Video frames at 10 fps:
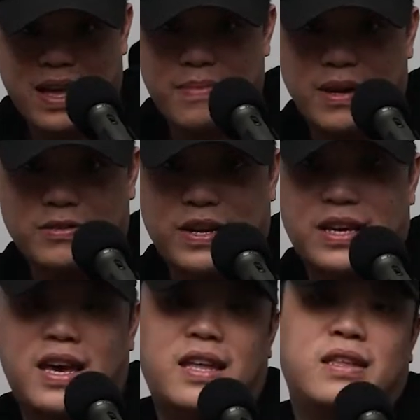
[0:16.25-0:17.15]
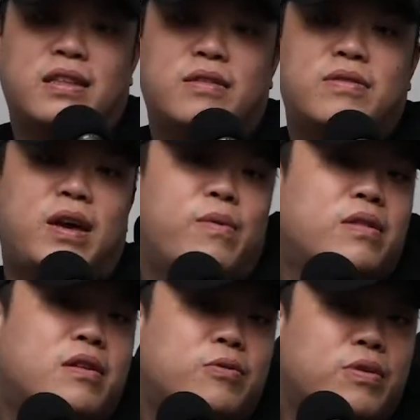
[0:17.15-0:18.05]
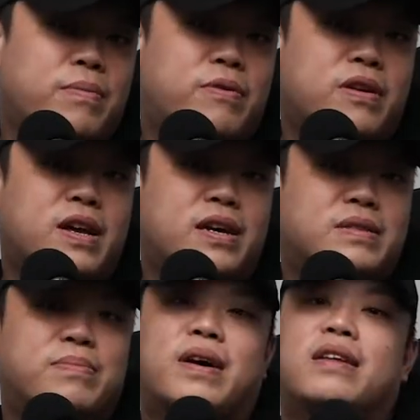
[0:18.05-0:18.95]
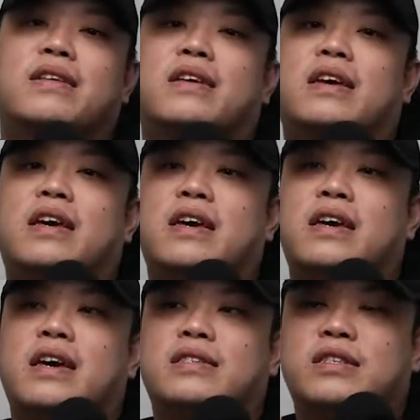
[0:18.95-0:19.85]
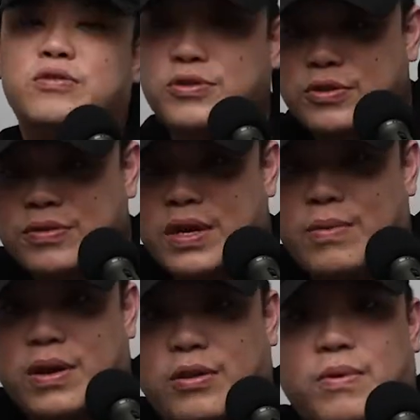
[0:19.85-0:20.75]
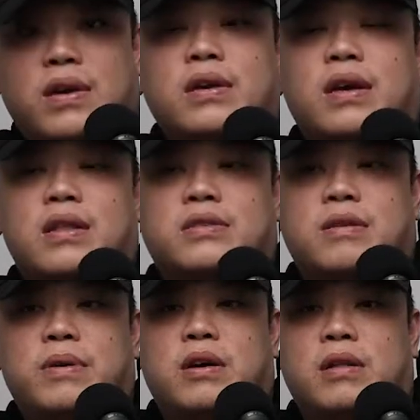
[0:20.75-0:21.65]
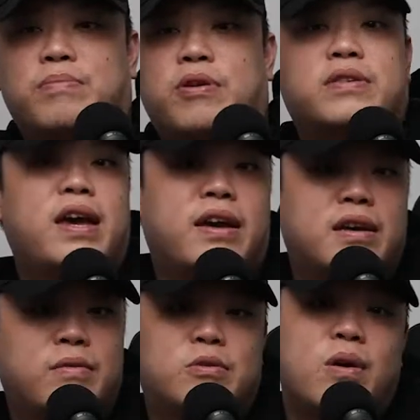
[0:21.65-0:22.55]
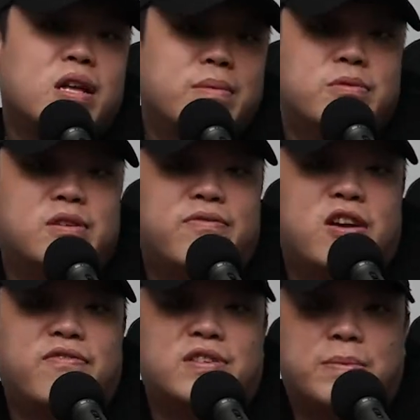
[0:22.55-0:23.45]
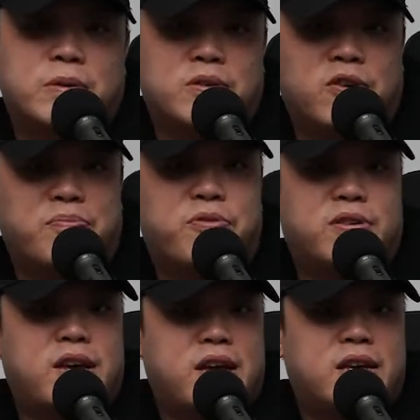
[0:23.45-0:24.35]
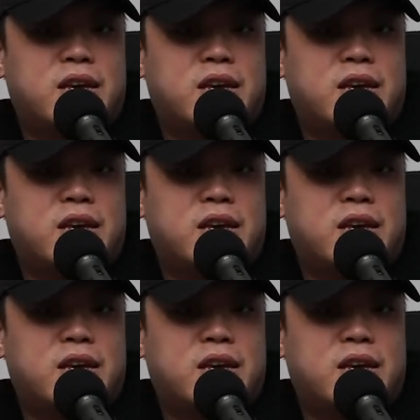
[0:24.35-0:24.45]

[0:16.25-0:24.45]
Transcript: I'm Andric and today we are not doing Prod.cast, but it's a new show that we are doing and it's going to be called Prod.tech. So welcome to the very first episode of Prod.tech.